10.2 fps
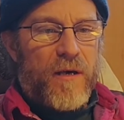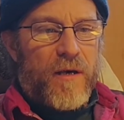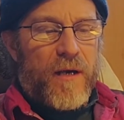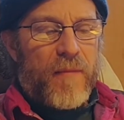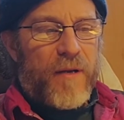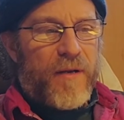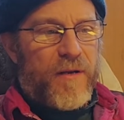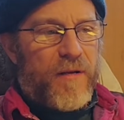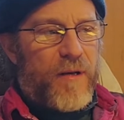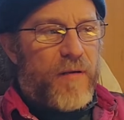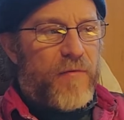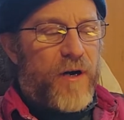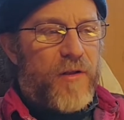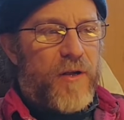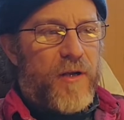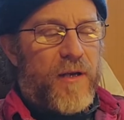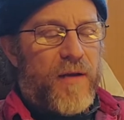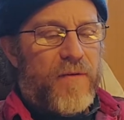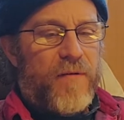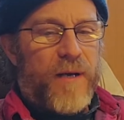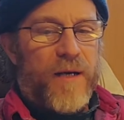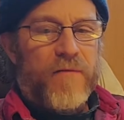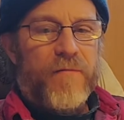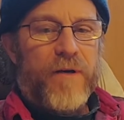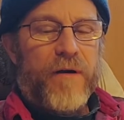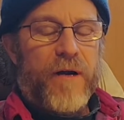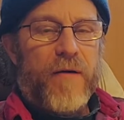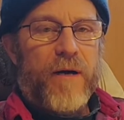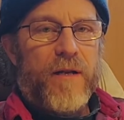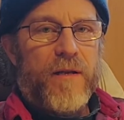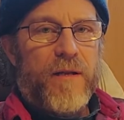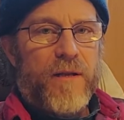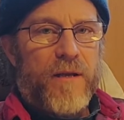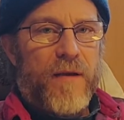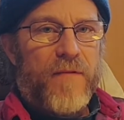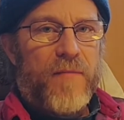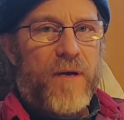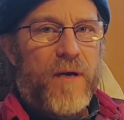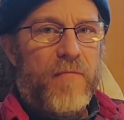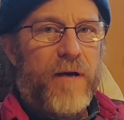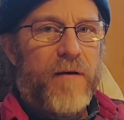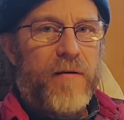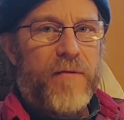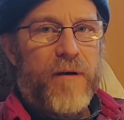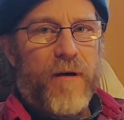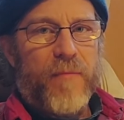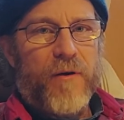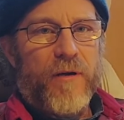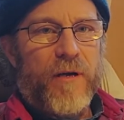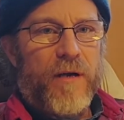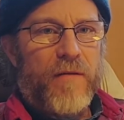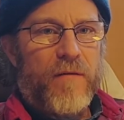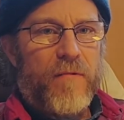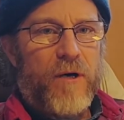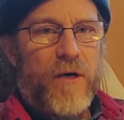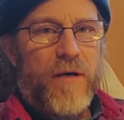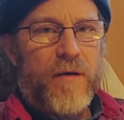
and I'm into some other project and I have to go back and figure out how I did this, I have some kind of record of how I put it together and why.